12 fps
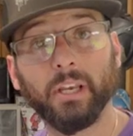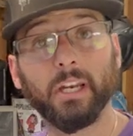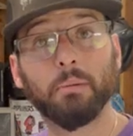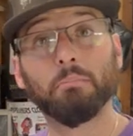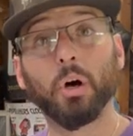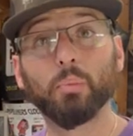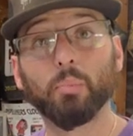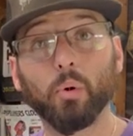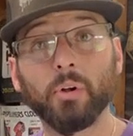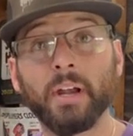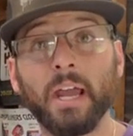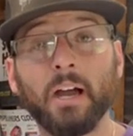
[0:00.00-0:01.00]
we need a mud
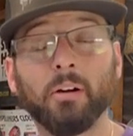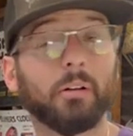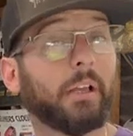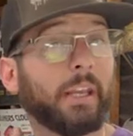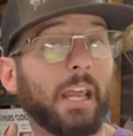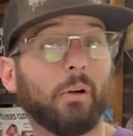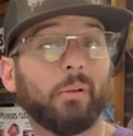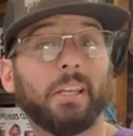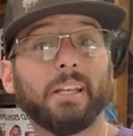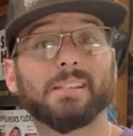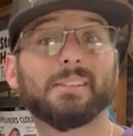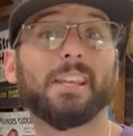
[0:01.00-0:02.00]
board now, and now we
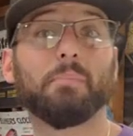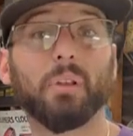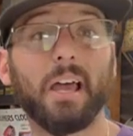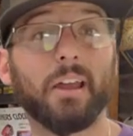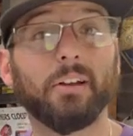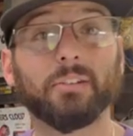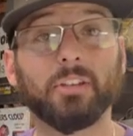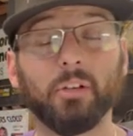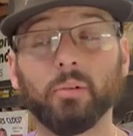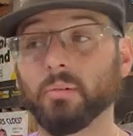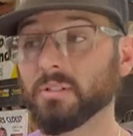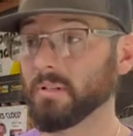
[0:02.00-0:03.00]
need a step ladder
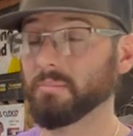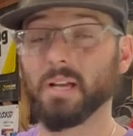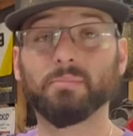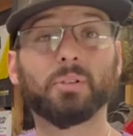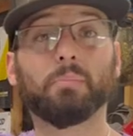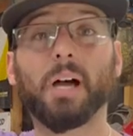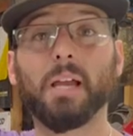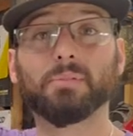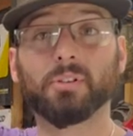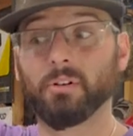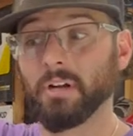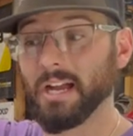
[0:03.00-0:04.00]
too. Sometimes the
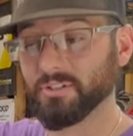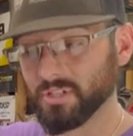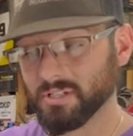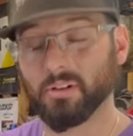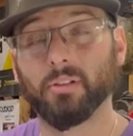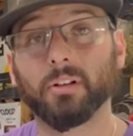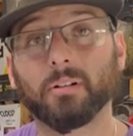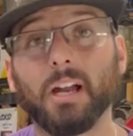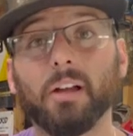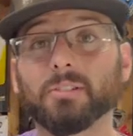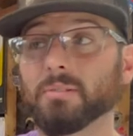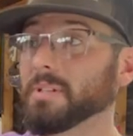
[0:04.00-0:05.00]
pipes are not just on the
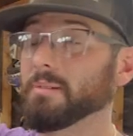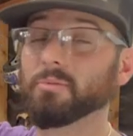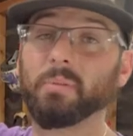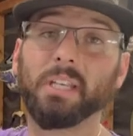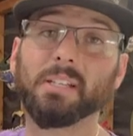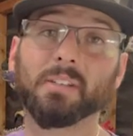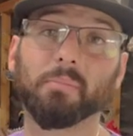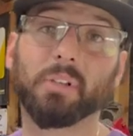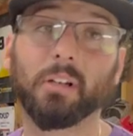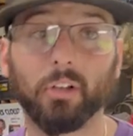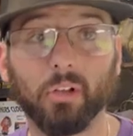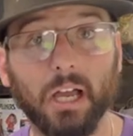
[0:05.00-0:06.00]
ground, sometimes we need
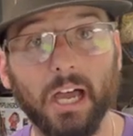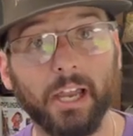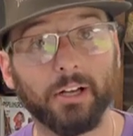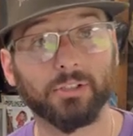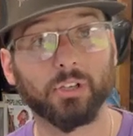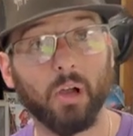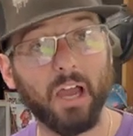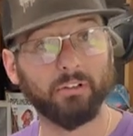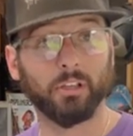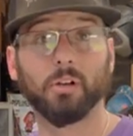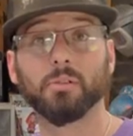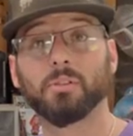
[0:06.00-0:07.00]
something a little higher. So
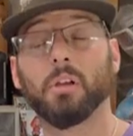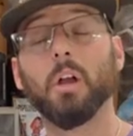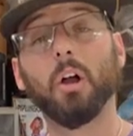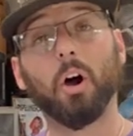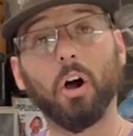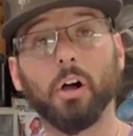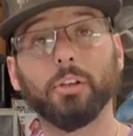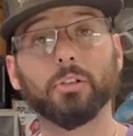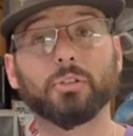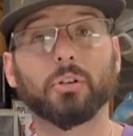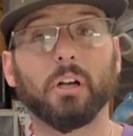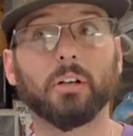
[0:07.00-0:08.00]
having those on your
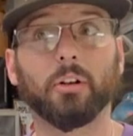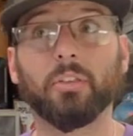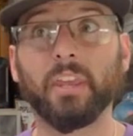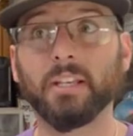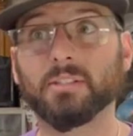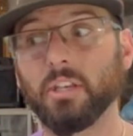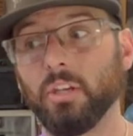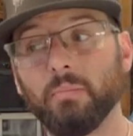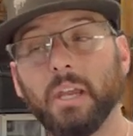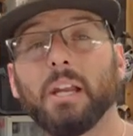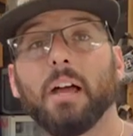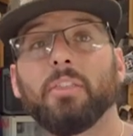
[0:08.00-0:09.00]
truck are things that you
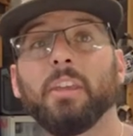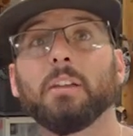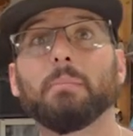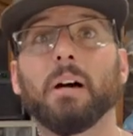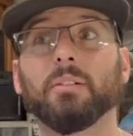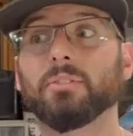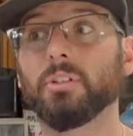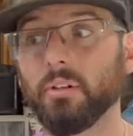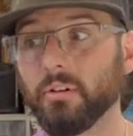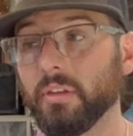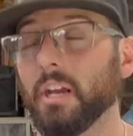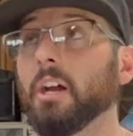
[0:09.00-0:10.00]
may not think about until
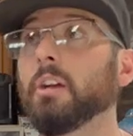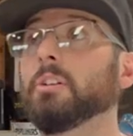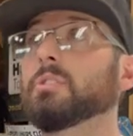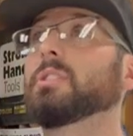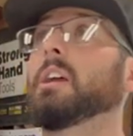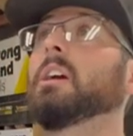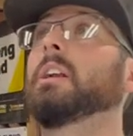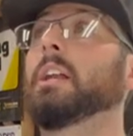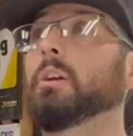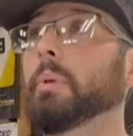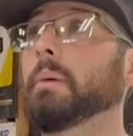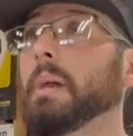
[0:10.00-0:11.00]
you're there and you're staring at
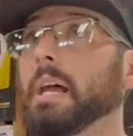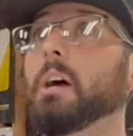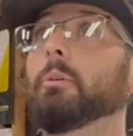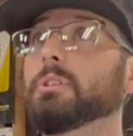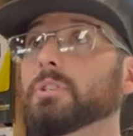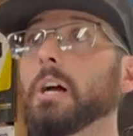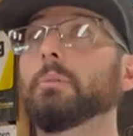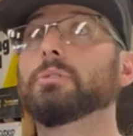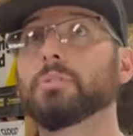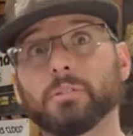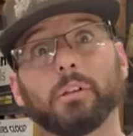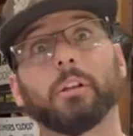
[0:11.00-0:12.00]
it like, man, I wish I was
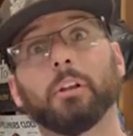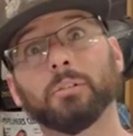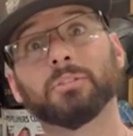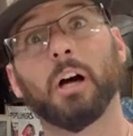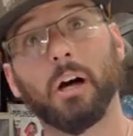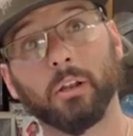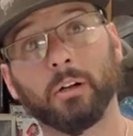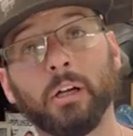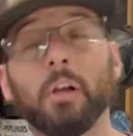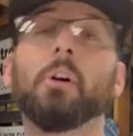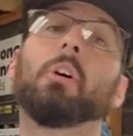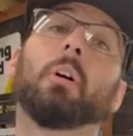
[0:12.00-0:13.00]
just a little taller,
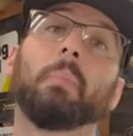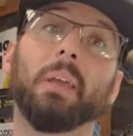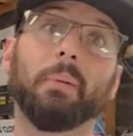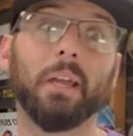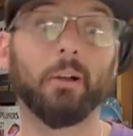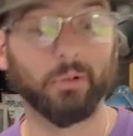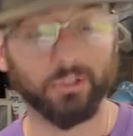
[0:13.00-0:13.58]
or maybe I